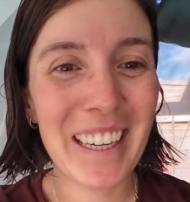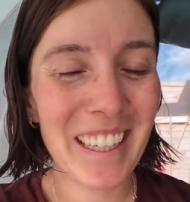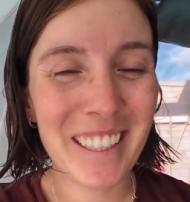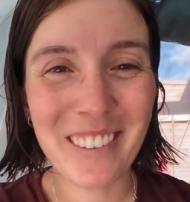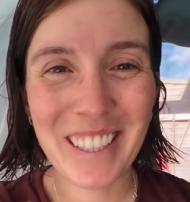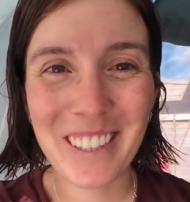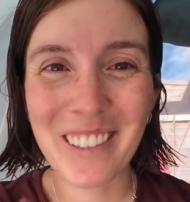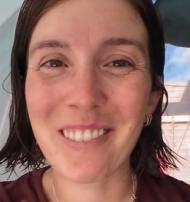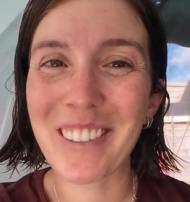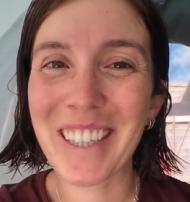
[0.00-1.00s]
got to the
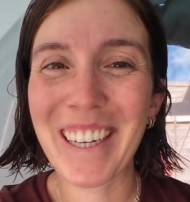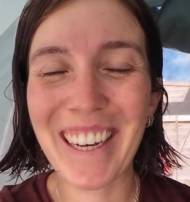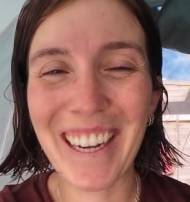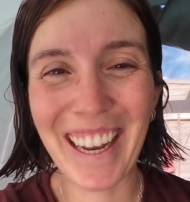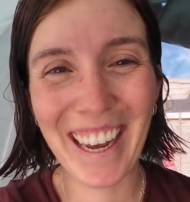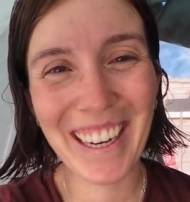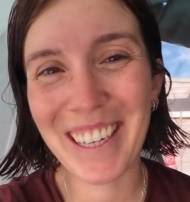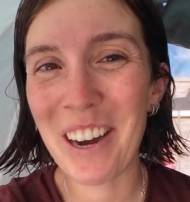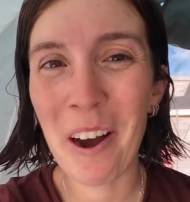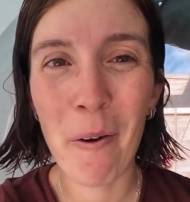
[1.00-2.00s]
store like
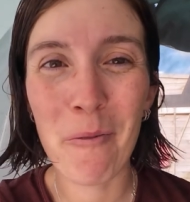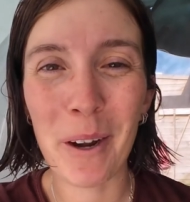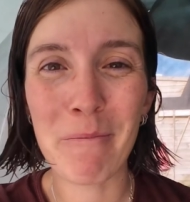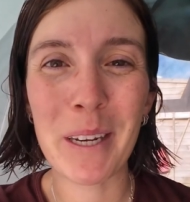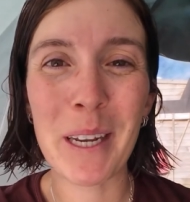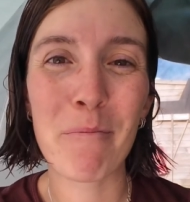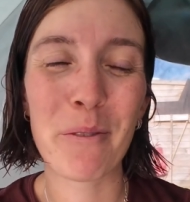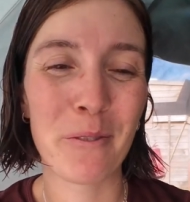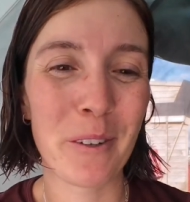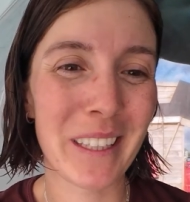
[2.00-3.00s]
1 minute
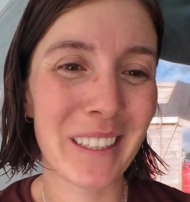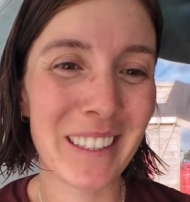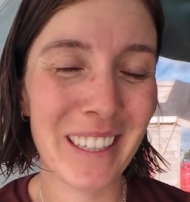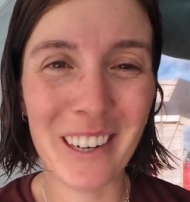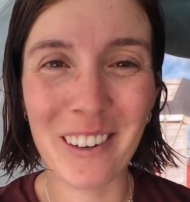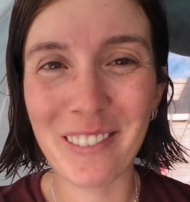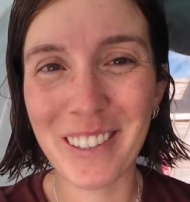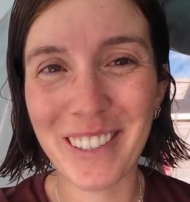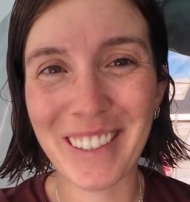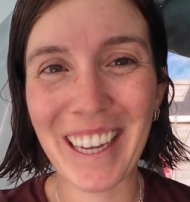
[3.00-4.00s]
before it
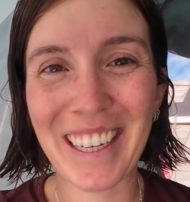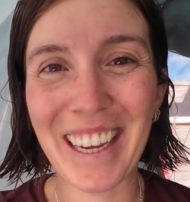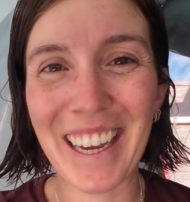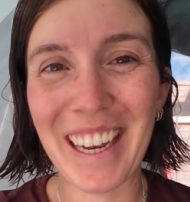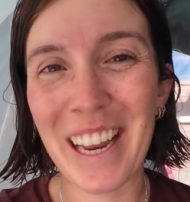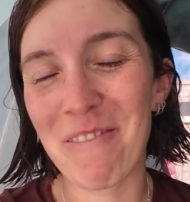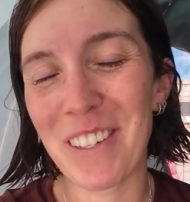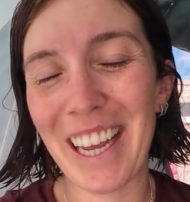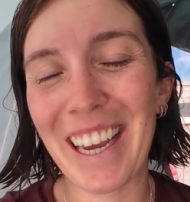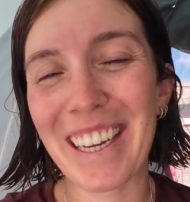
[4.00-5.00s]
closed to get a
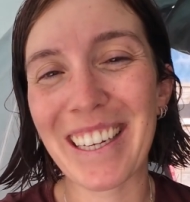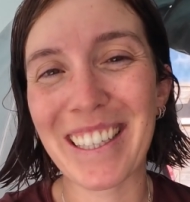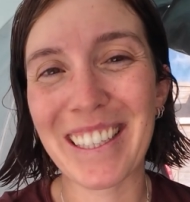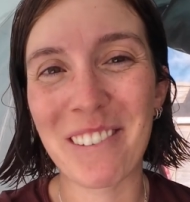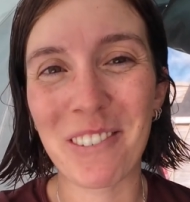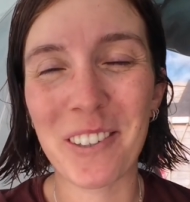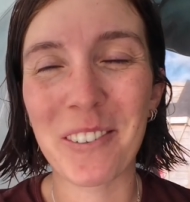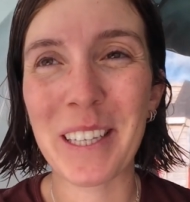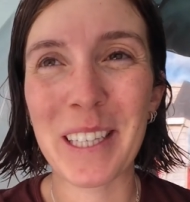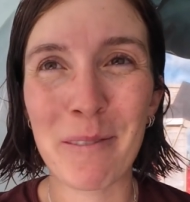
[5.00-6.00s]
lemonade and some
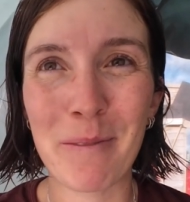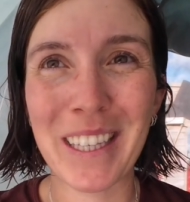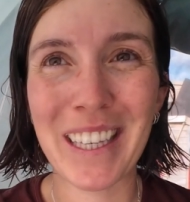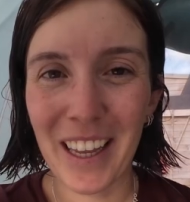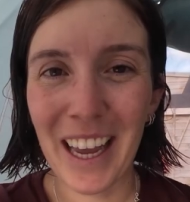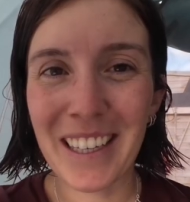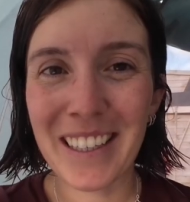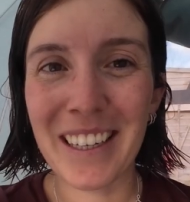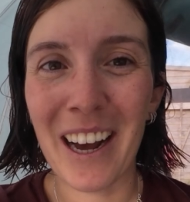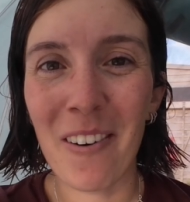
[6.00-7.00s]
crisps.
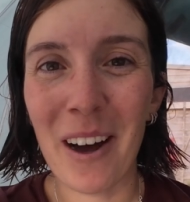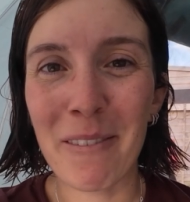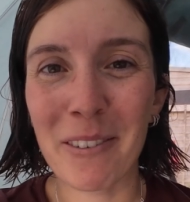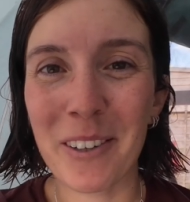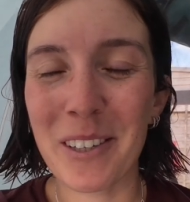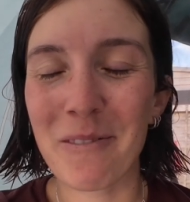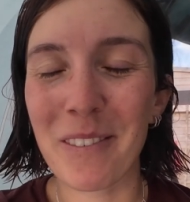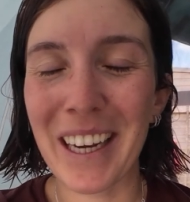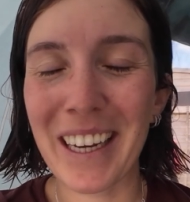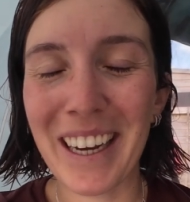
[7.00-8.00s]
And now I'm going to
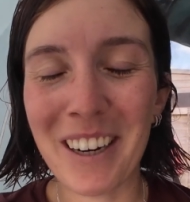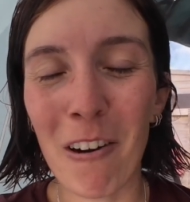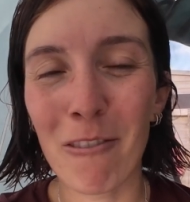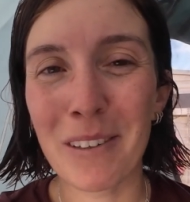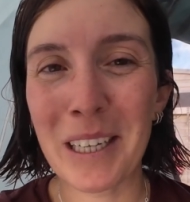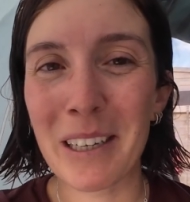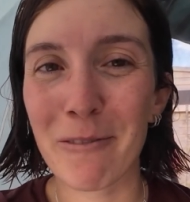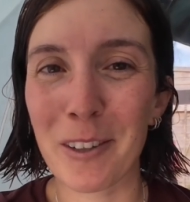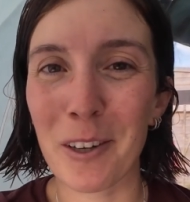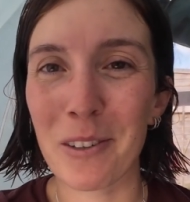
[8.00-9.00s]
make a coffee,
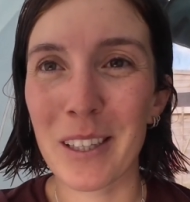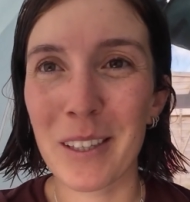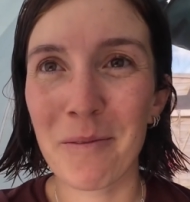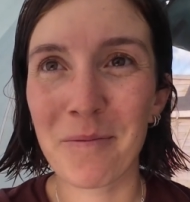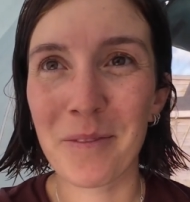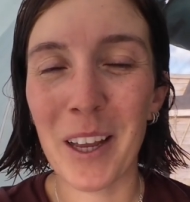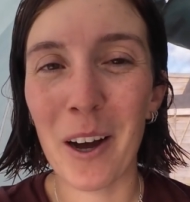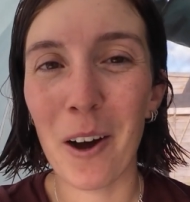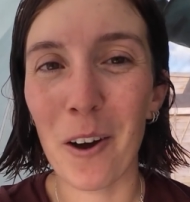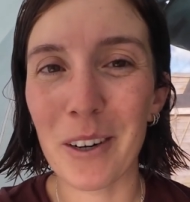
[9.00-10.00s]
even though it's
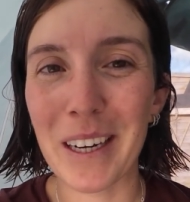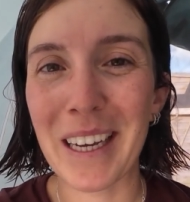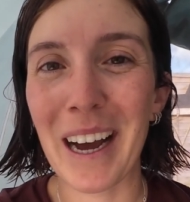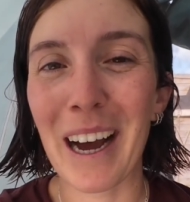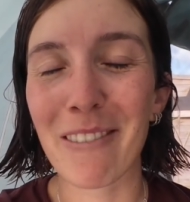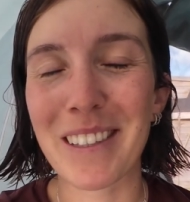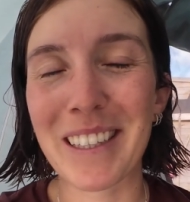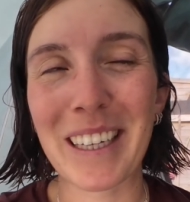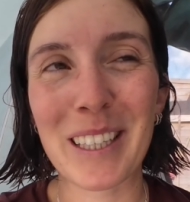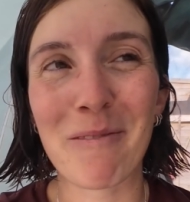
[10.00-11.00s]
already
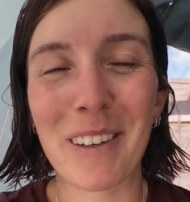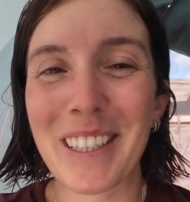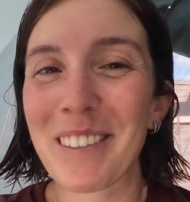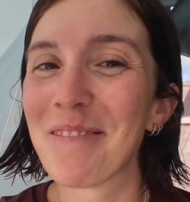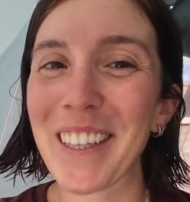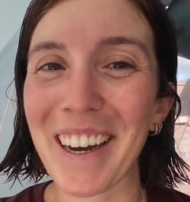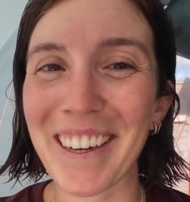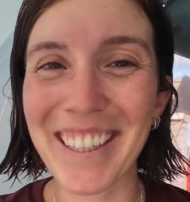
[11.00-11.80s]
6:30, but yeah.